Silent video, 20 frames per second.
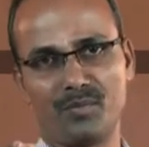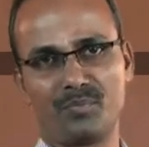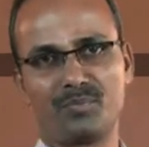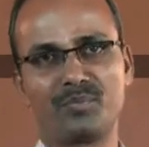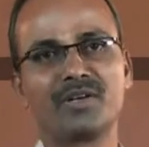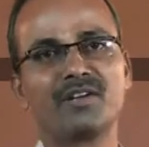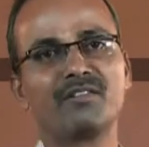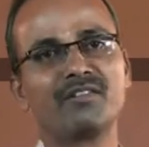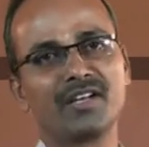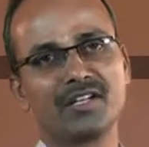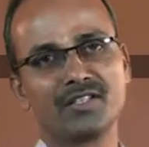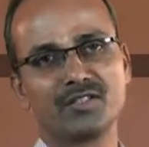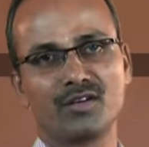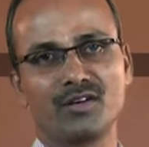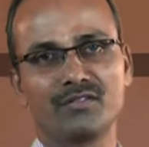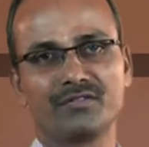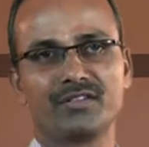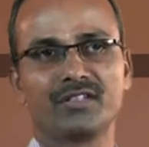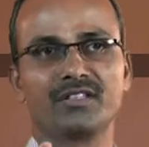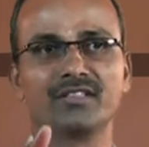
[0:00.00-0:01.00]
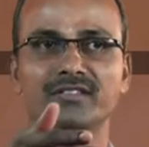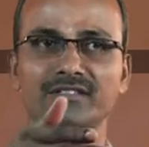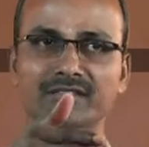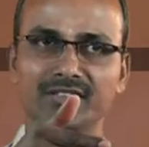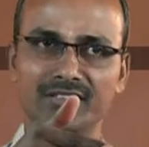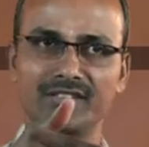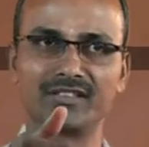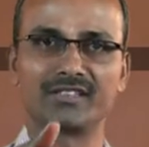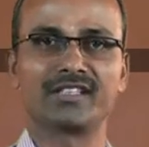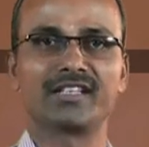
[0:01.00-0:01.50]
privilege of
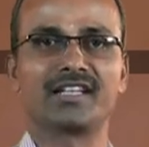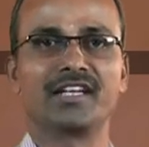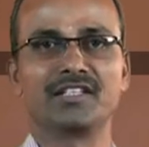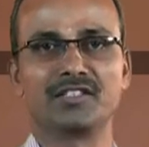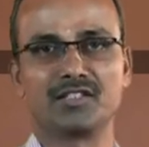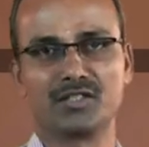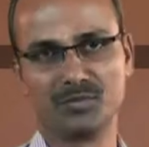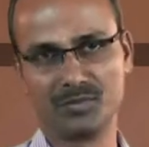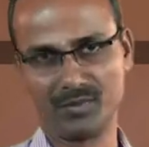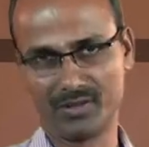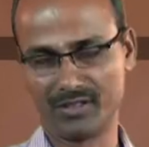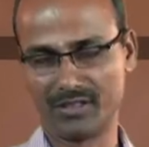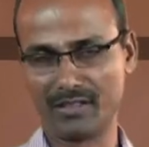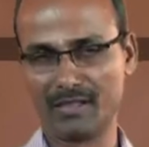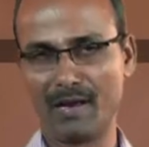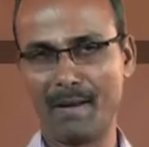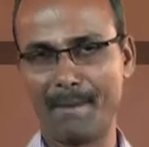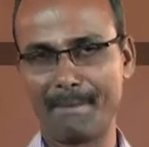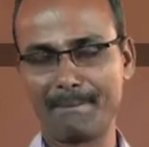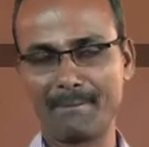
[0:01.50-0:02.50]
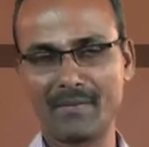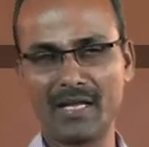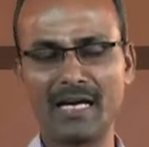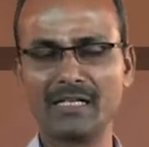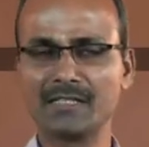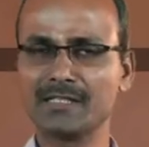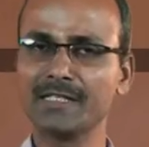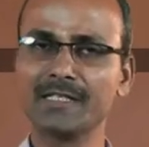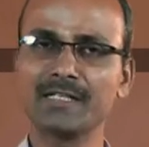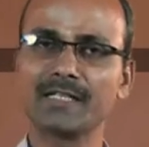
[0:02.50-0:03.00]
this caged bird. And
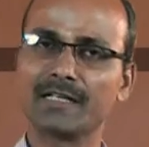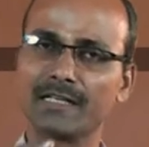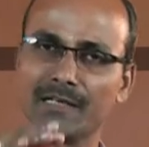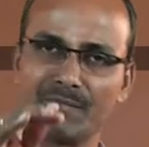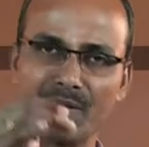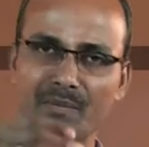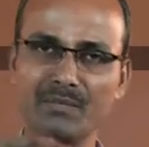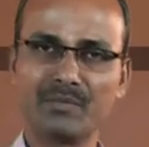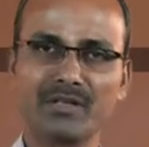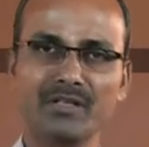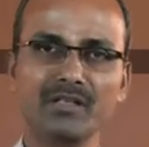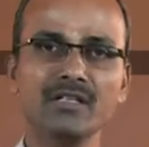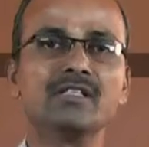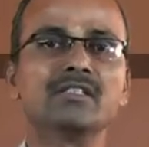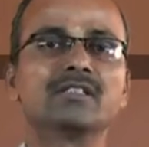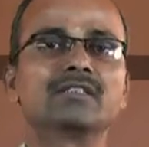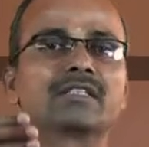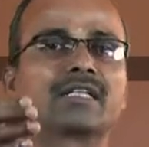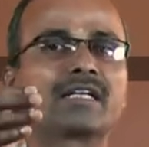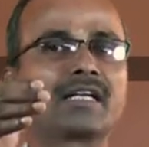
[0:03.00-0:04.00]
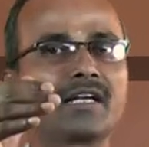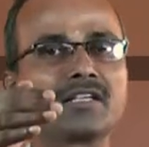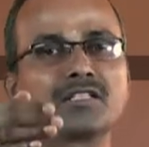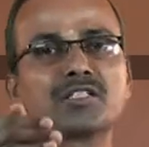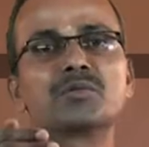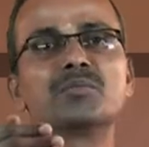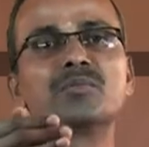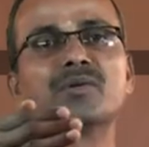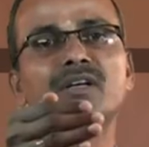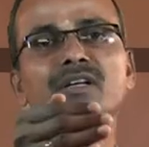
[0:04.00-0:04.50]
see here, remember,
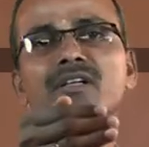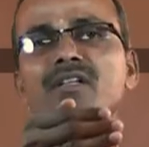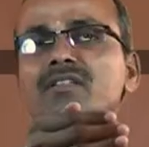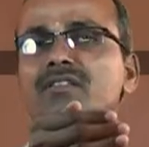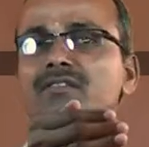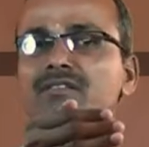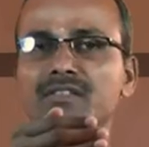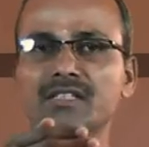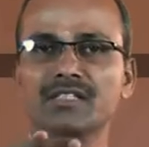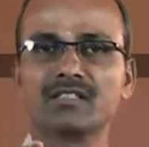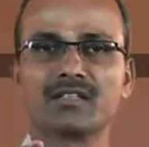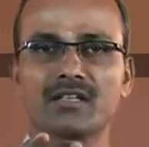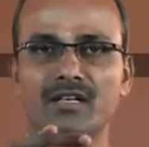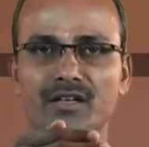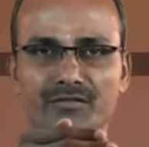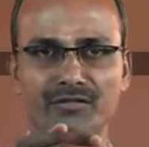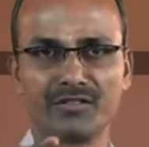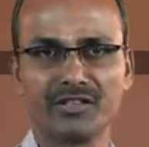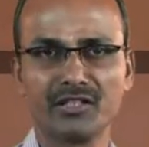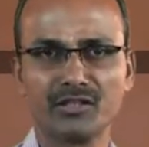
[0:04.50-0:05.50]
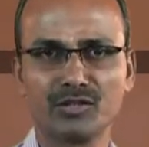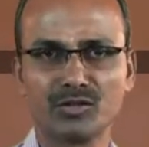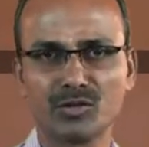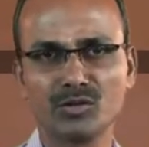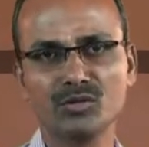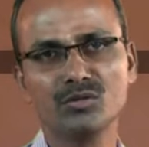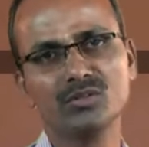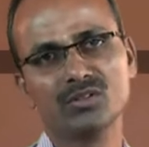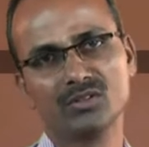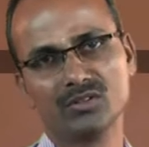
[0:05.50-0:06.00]
caged bird, she is referring to
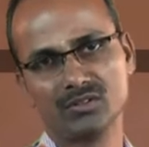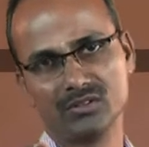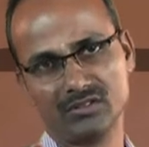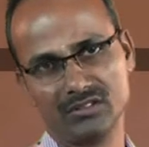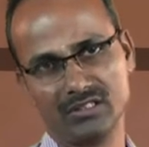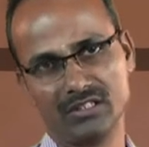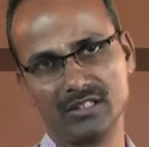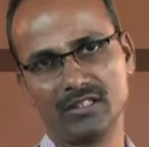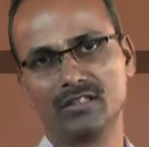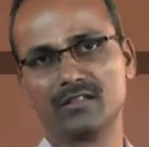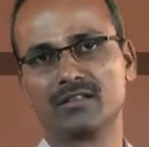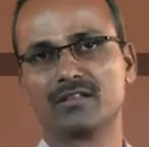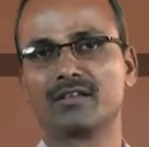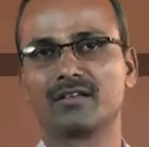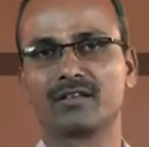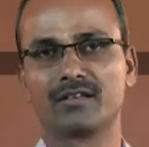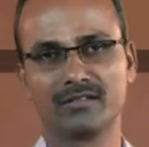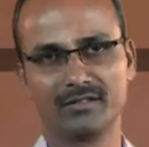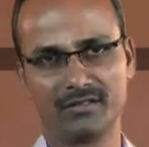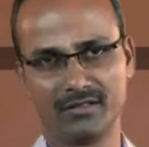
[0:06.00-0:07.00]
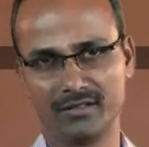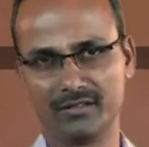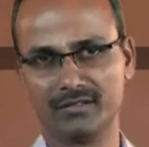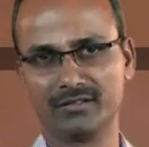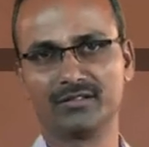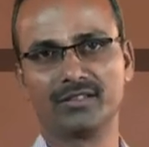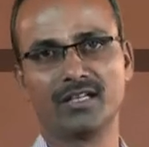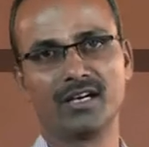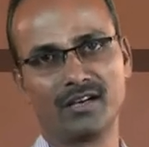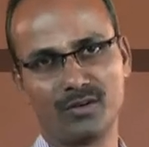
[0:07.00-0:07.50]
the
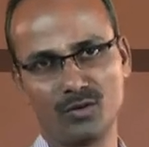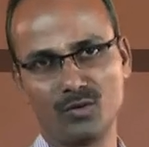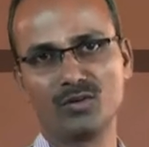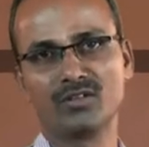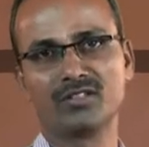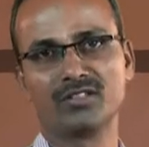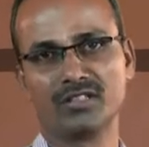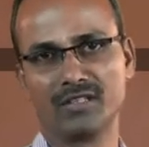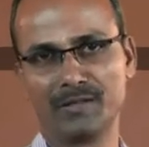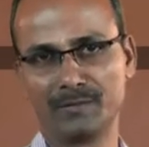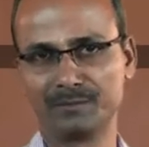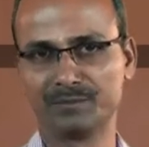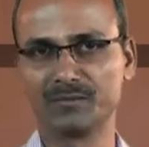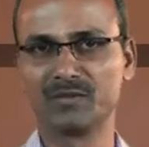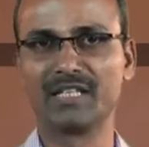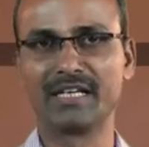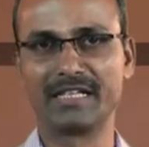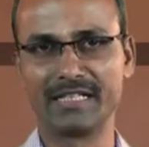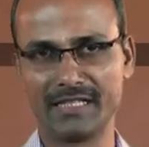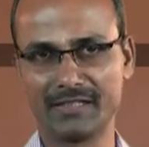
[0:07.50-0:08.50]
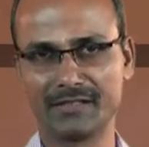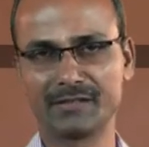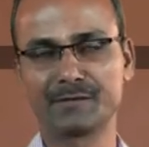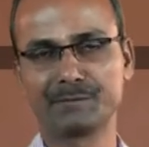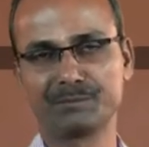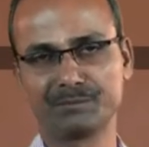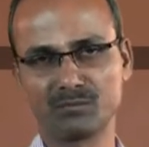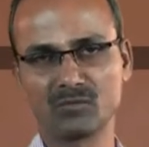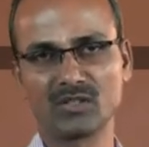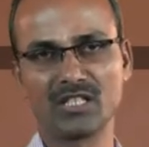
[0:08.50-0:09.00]
her own race.
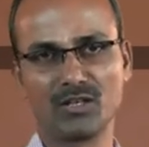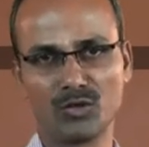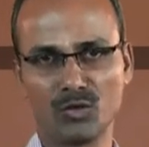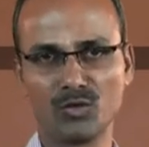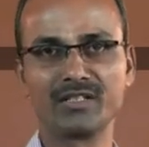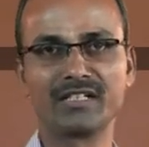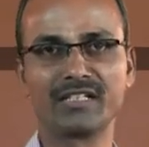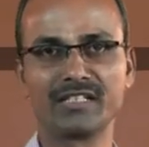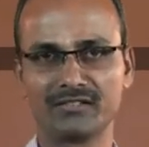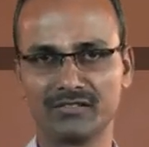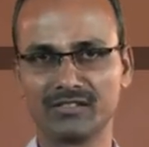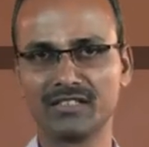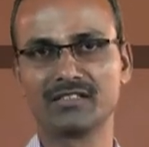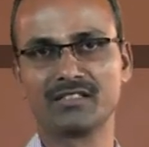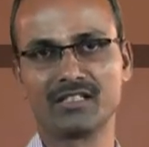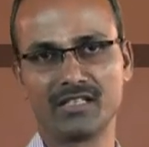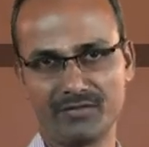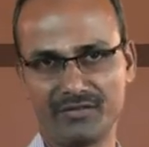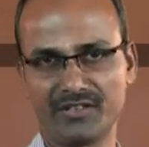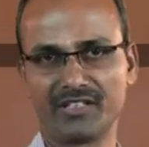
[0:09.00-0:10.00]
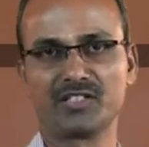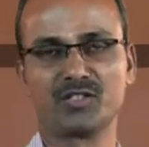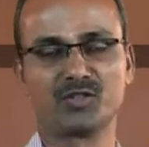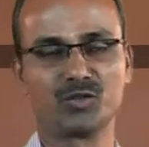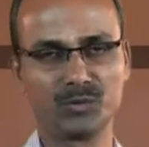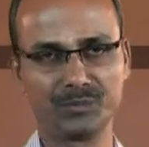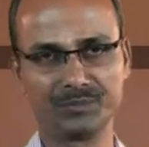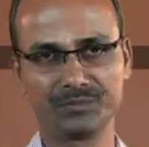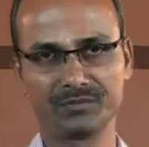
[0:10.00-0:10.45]
Her own race she is referring to,